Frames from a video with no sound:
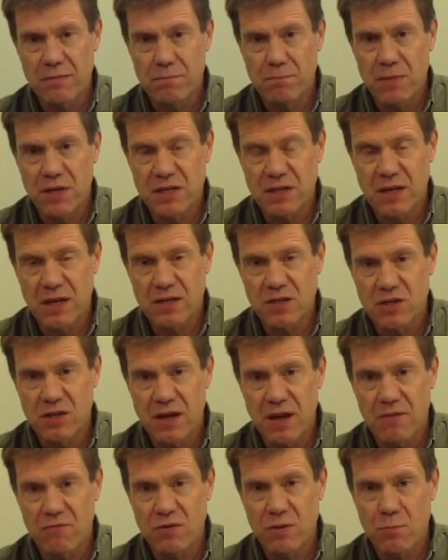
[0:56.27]

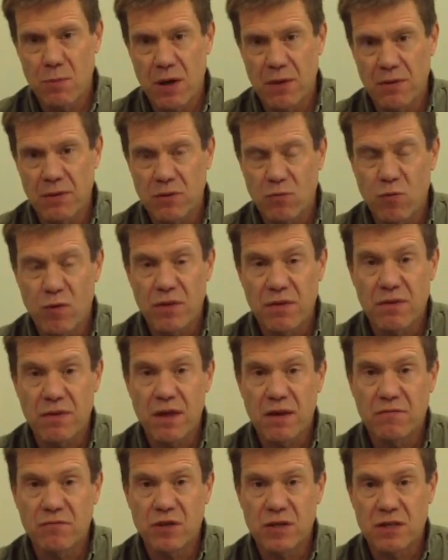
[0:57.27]
medication every month, whether
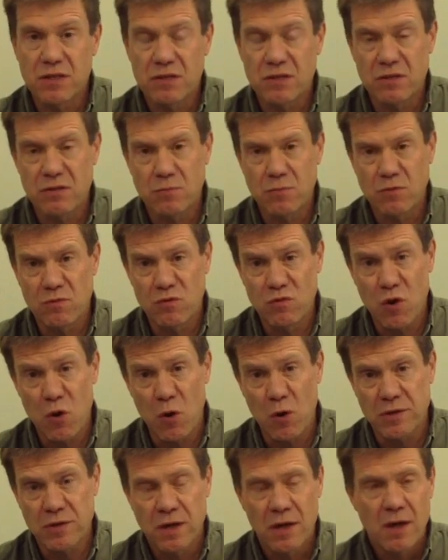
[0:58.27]
they've needed them or
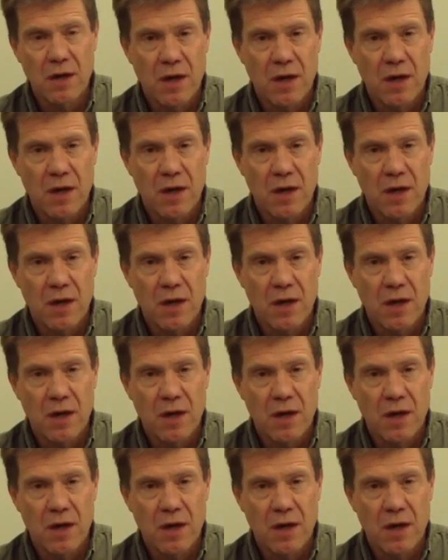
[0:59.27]
not.